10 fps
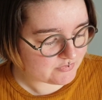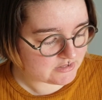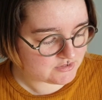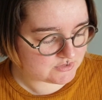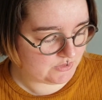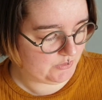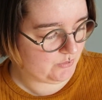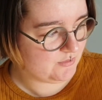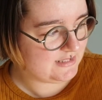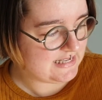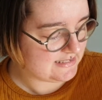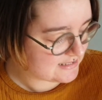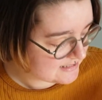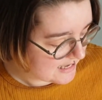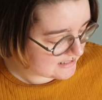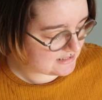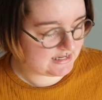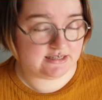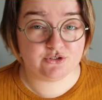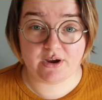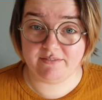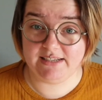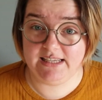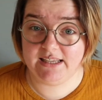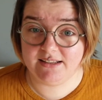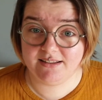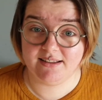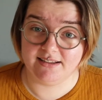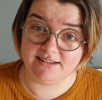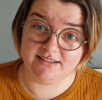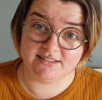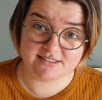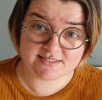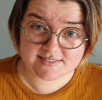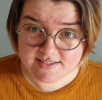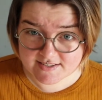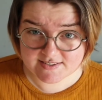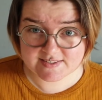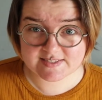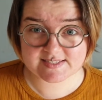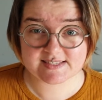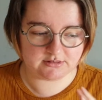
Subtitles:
So it's set in a travelling circus.